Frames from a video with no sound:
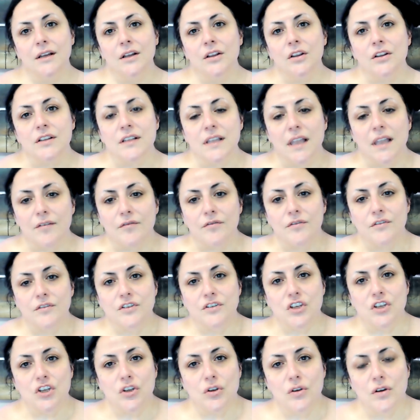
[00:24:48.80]
Love
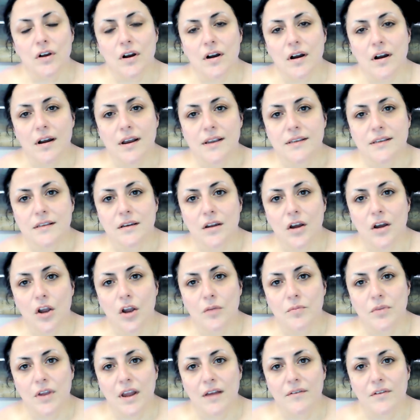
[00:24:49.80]
to you guys, and I
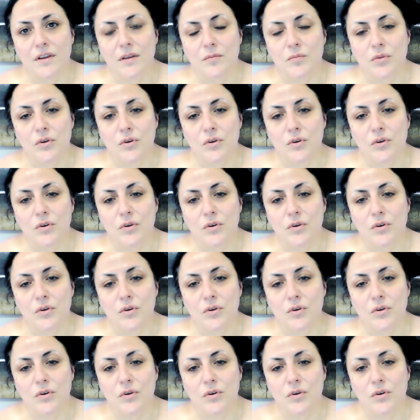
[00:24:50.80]
hope you're having a